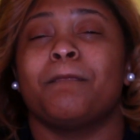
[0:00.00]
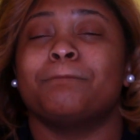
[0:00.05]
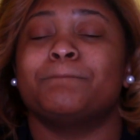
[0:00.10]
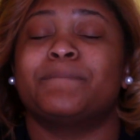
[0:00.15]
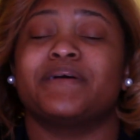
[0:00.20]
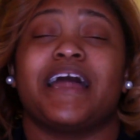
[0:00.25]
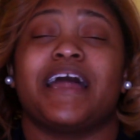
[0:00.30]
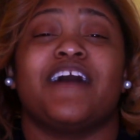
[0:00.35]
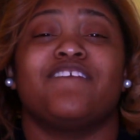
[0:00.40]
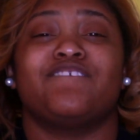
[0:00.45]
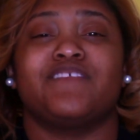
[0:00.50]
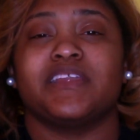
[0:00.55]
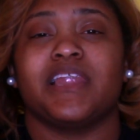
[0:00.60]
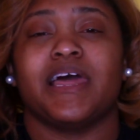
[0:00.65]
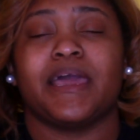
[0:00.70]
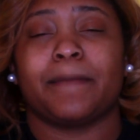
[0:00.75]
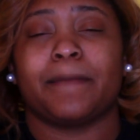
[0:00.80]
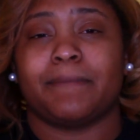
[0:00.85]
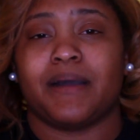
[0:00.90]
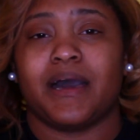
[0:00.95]
But I feel
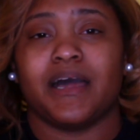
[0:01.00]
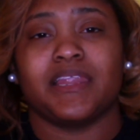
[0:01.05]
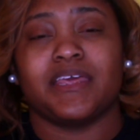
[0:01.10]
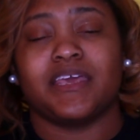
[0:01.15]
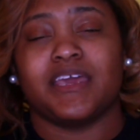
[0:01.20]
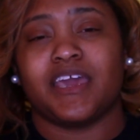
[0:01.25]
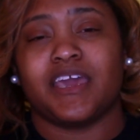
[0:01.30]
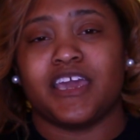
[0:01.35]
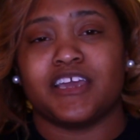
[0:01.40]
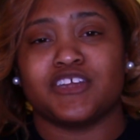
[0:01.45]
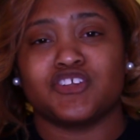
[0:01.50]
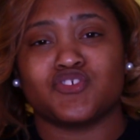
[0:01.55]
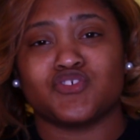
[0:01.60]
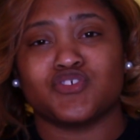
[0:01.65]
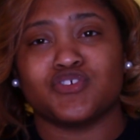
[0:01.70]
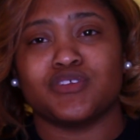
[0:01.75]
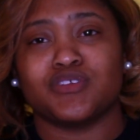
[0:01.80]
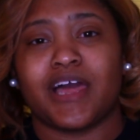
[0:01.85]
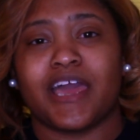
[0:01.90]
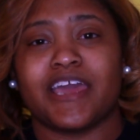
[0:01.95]
like Molly and
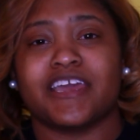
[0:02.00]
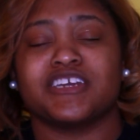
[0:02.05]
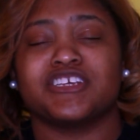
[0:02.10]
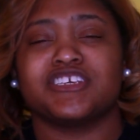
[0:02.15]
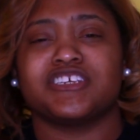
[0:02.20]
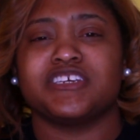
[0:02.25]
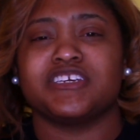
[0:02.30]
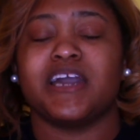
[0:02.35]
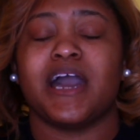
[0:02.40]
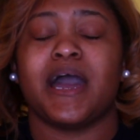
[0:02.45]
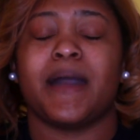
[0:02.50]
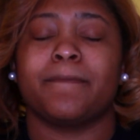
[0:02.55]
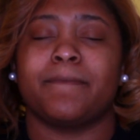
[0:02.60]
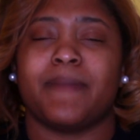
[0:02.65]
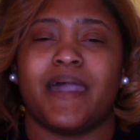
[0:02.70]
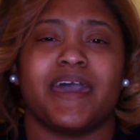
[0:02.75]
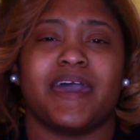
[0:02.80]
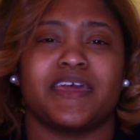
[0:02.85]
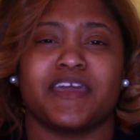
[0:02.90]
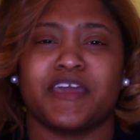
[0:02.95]
Andrew, like, she got
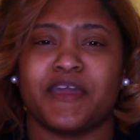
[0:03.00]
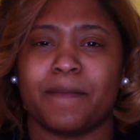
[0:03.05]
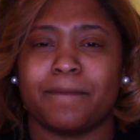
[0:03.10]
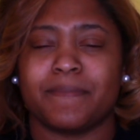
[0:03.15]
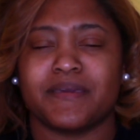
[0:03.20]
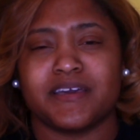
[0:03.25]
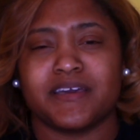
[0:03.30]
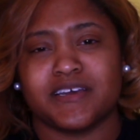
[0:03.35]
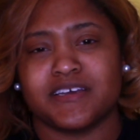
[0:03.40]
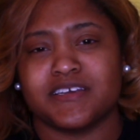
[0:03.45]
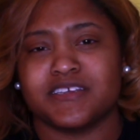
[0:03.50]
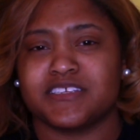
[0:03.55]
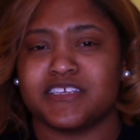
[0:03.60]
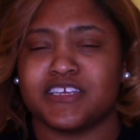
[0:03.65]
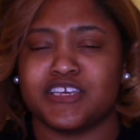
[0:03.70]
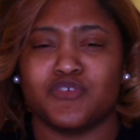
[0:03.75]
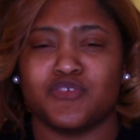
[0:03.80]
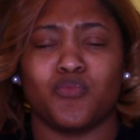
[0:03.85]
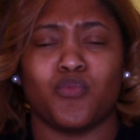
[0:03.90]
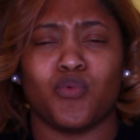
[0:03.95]
mad at him because
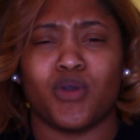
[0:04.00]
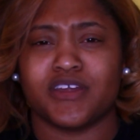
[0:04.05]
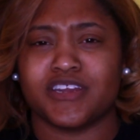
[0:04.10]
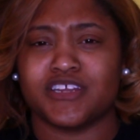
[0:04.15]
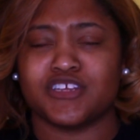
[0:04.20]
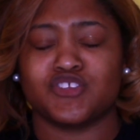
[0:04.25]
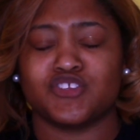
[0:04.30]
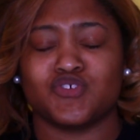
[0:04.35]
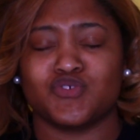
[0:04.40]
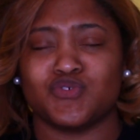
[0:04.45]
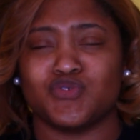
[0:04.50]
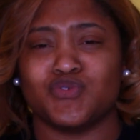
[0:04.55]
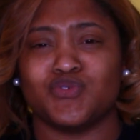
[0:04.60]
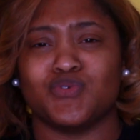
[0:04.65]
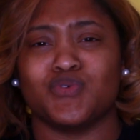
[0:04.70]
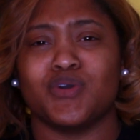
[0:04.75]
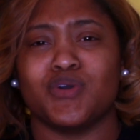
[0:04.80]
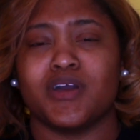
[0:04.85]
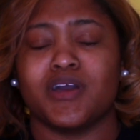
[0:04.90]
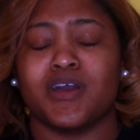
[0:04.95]
he wanted
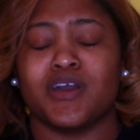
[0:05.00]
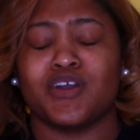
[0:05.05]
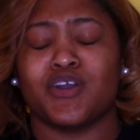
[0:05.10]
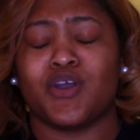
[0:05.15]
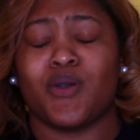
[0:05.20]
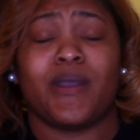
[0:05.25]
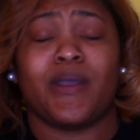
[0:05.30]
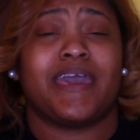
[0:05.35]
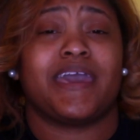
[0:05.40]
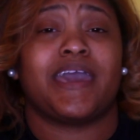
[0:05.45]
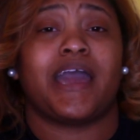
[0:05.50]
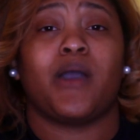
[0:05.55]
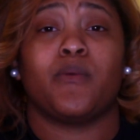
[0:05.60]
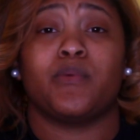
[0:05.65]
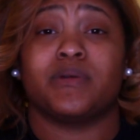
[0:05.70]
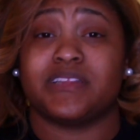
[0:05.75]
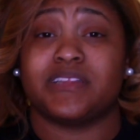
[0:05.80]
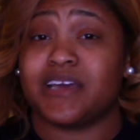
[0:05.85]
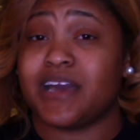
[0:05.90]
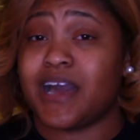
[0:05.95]
to go hang out
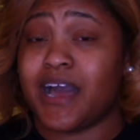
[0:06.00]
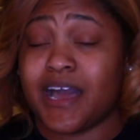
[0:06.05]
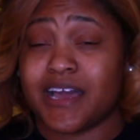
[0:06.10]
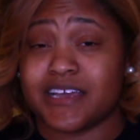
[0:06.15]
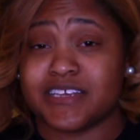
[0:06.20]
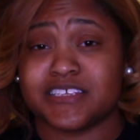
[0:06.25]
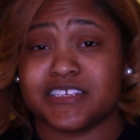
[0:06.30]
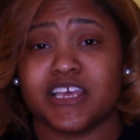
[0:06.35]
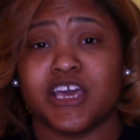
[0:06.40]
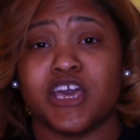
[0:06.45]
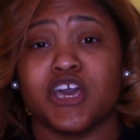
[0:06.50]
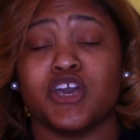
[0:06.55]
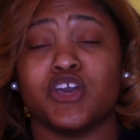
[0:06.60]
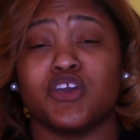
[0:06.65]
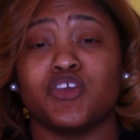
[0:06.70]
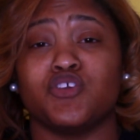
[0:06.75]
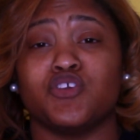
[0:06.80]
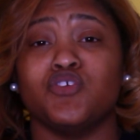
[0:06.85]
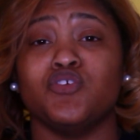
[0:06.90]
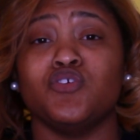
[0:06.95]
with the guys.
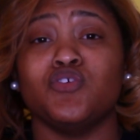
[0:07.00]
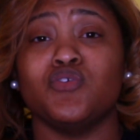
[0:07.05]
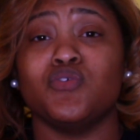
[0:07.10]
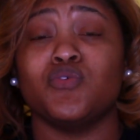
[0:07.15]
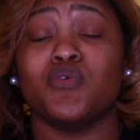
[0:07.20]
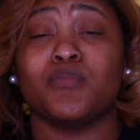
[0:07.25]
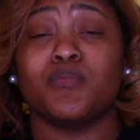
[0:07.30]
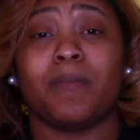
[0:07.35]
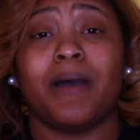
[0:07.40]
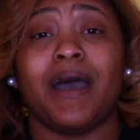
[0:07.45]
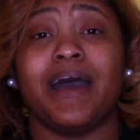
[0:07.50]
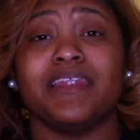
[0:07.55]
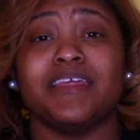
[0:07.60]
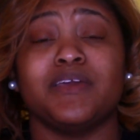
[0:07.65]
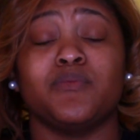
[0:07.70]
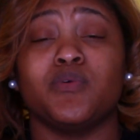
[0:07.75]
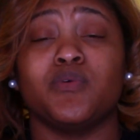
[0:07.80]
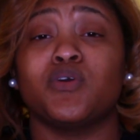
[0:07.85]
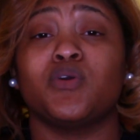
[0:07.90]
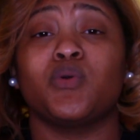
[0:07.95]

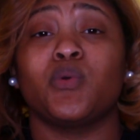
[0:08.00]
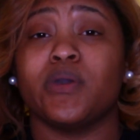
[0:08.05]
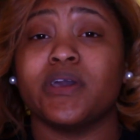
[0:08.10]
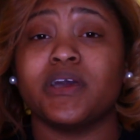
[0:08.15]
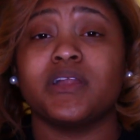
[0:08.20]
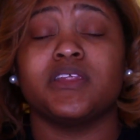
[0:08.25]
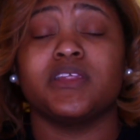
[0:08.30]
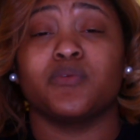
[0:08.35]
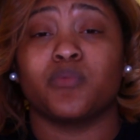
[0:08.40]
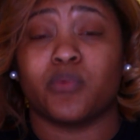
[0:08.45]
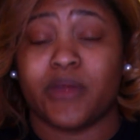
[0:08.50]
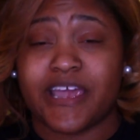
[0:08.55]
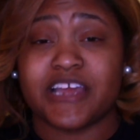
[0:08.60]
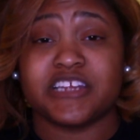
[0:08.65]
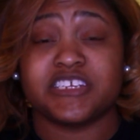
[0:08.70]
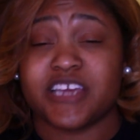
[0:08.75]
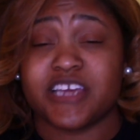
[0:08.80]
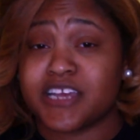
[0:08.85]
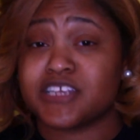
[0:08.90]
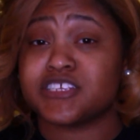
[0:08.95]
Molly will quickly rain
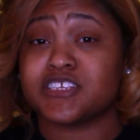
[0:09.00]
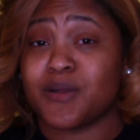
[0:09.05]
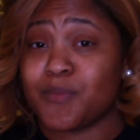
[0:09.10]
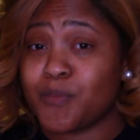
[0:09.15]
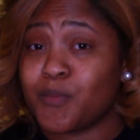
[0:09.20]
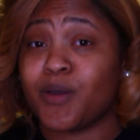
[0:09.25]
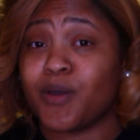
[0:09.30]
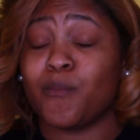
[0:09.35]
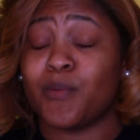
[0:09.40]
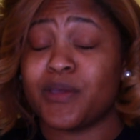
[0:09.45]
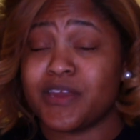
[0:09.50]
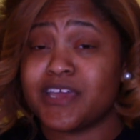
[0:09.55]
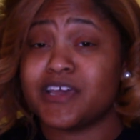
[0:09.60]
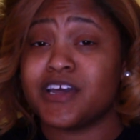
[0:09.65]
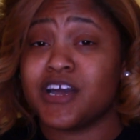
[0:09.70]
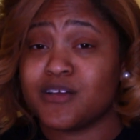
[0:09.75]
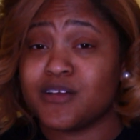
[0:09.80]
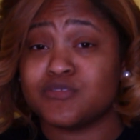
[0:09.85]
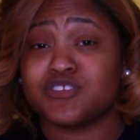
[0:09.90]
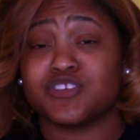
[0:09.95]
check someone when it
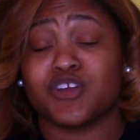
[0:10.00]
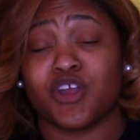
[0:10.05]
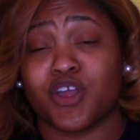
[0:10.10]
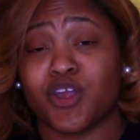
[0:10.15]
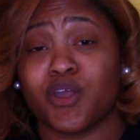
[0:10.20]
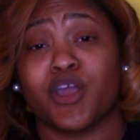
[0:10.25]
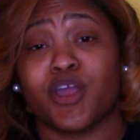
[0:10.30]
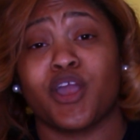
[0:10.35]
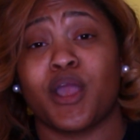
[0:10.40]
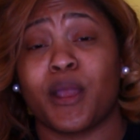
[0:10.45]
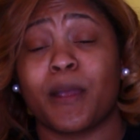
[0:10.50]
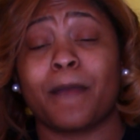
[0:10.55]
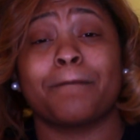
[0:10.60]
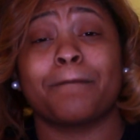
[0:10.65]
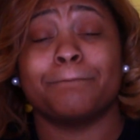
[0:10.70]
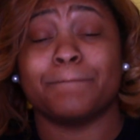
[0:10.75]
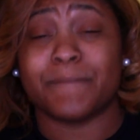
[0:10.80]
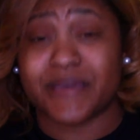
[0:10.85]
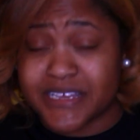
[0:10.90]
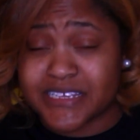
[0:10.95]
comes to her
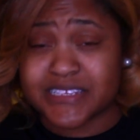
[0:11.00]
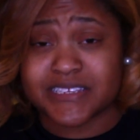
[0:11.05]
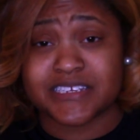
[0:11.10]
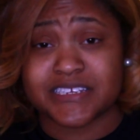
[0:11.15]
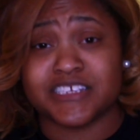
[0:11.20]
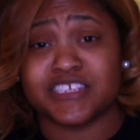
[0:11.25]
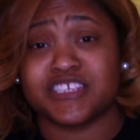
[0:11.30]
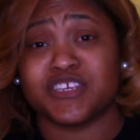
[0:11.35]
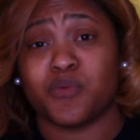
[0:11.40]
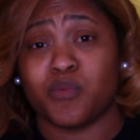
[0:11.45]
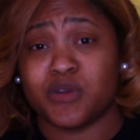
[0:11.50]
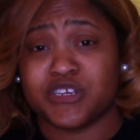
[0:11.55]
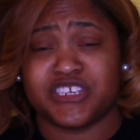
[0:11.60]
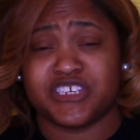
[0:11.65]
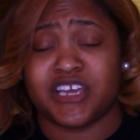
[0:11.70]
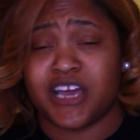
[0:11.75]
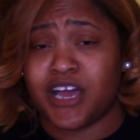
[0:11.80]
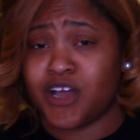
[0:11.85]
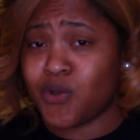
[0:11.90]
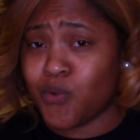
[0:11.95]
business and what
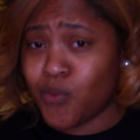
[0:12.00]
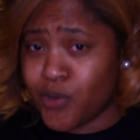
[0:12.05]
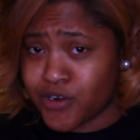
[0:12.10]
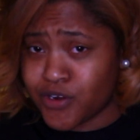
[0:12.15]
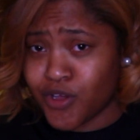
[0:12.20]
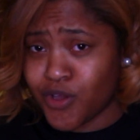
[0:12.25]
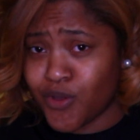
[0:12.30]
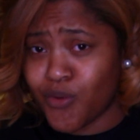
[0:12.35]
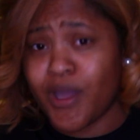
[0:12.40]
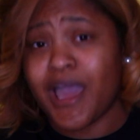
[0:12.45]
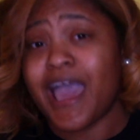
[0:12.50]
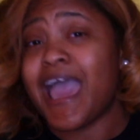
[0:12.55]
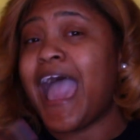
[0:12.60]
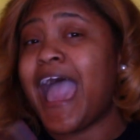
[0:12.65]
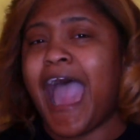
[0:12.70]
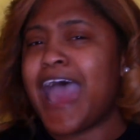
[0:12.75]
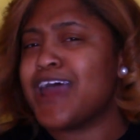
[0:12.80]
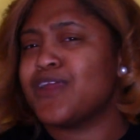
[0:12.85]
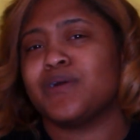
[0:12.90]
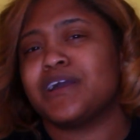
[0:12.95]
she got going on.
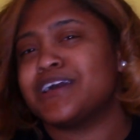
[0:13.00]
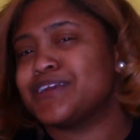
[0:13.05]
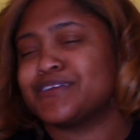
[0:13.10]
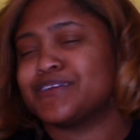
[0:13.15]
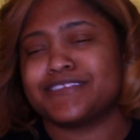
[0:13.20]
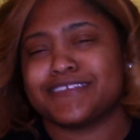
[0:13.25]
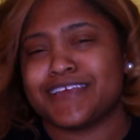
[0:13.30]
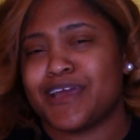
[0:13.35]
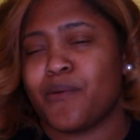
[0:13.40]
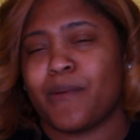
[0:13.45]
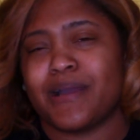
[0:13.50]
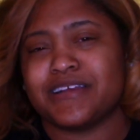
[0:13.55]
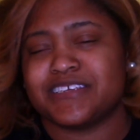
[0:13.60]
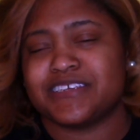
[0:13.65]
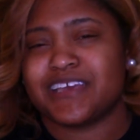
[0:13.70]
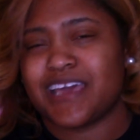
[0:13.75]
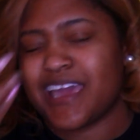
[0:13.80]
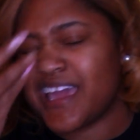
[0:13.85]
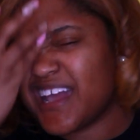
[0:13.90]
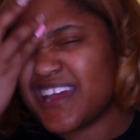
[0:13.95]
I don't understand why
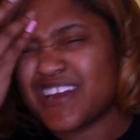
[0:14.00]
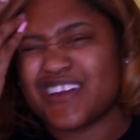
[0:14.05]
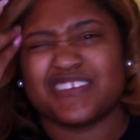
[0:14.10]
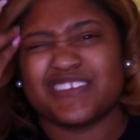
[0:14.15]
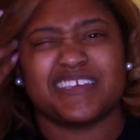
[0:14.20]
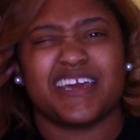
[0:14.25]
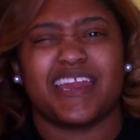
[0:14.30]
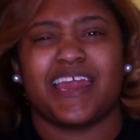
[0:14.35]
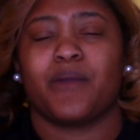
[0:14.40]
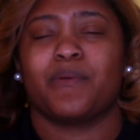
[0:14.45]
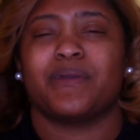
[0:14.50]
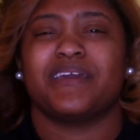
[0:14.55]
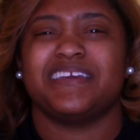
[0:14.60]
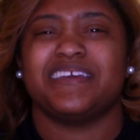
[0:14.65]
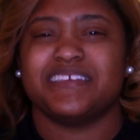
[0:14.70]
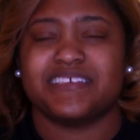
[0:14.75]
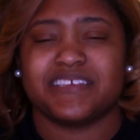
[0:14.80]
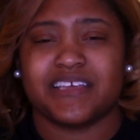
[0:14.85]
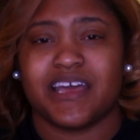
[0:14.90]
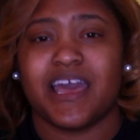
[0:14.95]
she can't understand that with
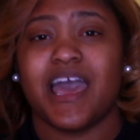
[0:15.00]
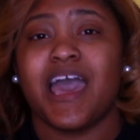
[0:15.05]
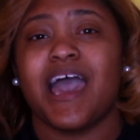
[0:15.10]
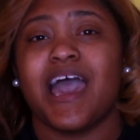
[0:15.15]
Issa.